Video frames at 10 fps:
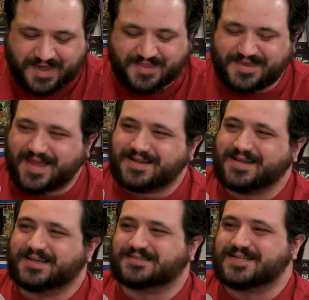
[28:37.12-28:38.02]
yeah, the
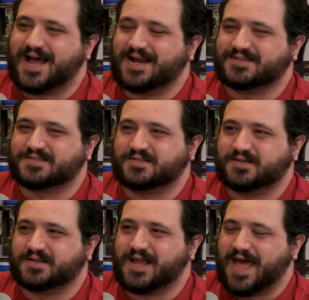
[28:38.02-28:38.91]
ending is not as
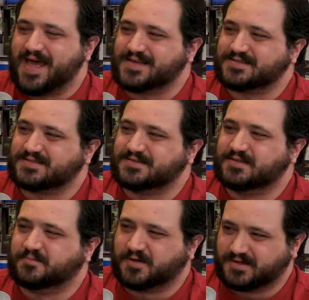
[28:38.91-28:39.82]
good as
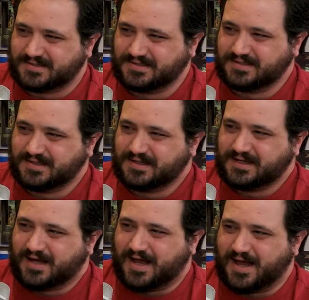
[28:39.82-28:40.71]
the book,
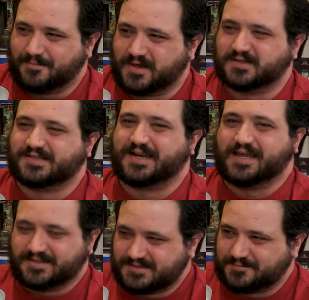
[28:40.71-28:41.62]
uh, because it
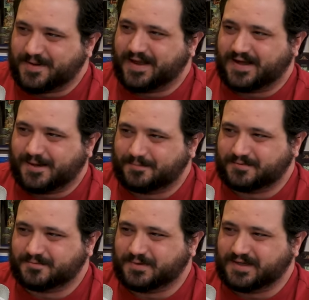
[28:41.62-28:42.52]
is sped up.
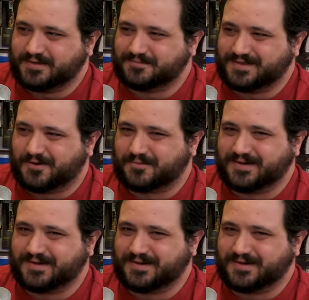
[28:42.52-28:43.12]
We we don't